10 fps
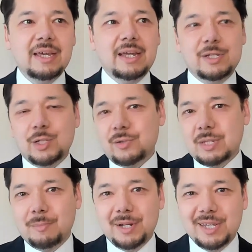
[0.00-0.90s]
And it shows
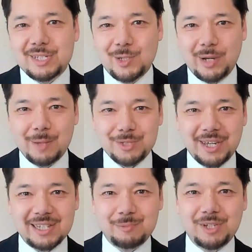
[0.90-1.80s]
that money is no
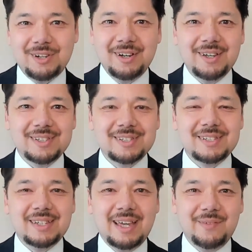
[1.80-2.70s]
object
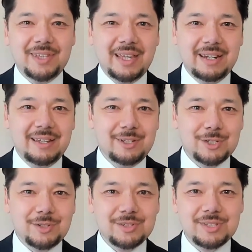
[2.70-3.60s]
because having that
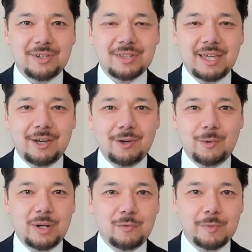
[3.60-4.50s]
additional silk there
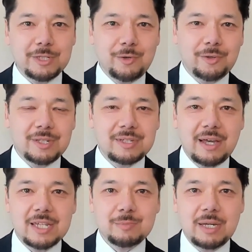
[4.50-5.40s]
or whatever material the tie is